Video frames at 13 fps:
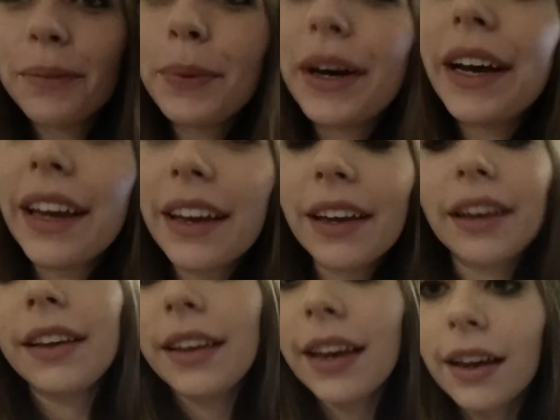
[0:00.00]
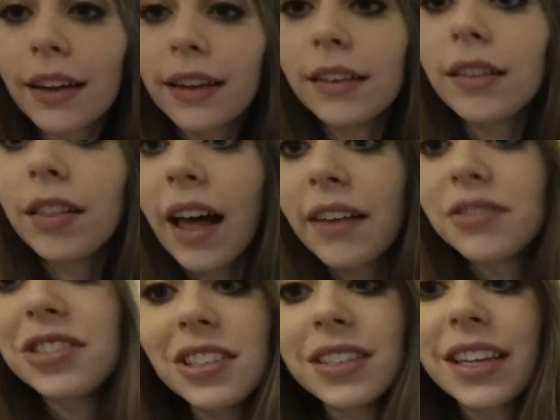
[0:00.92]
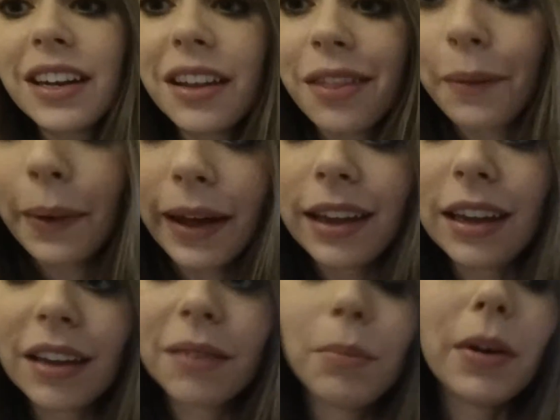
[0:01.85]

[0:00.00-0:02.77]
but yeah, life's just getting in the way.